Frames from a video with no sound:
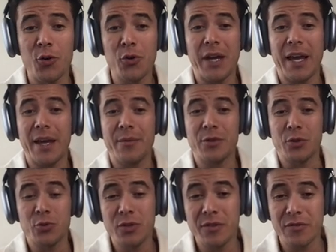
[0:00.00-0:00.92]
Ochem
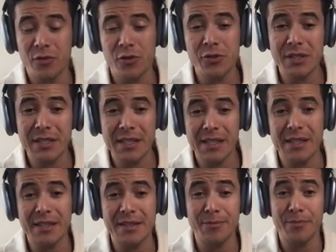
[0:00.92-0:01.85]

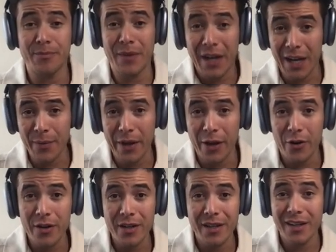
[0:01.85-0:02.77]
University. I'm
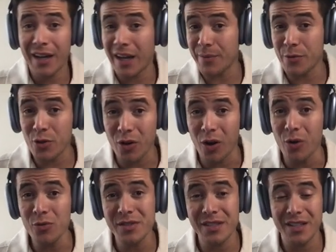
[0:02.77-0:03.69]
Eric, I'm your
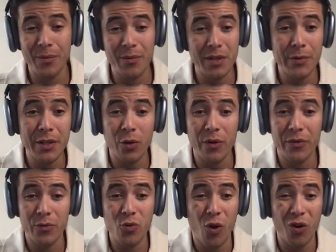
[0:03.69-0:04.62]
host, and I'm going to be
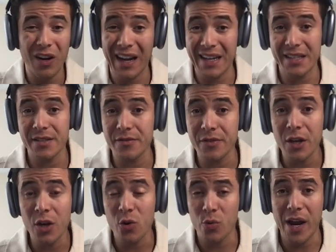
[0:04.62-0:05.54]
going through all kinds of
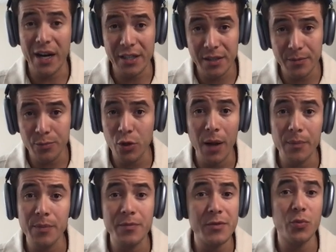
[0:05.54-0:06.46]
reaction
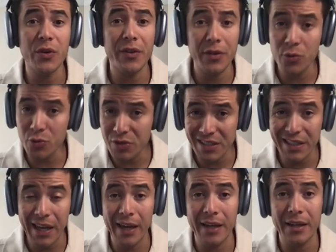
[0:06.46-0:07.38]
problems with you
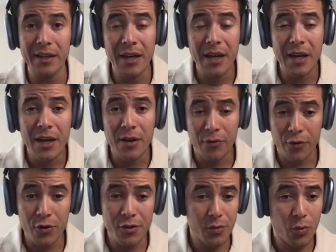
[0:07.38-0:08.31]
today.
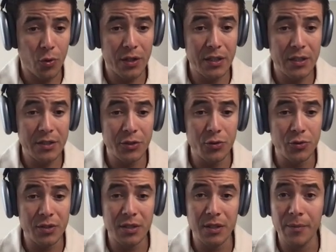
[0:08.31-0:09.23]
First, we're going to
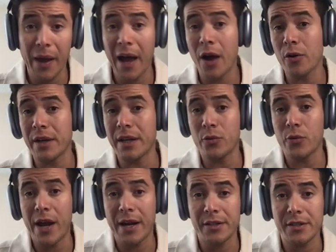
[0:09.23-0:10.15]
do some alkene
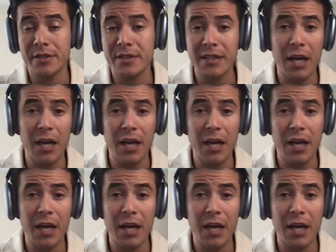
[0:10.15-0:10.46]
reactions.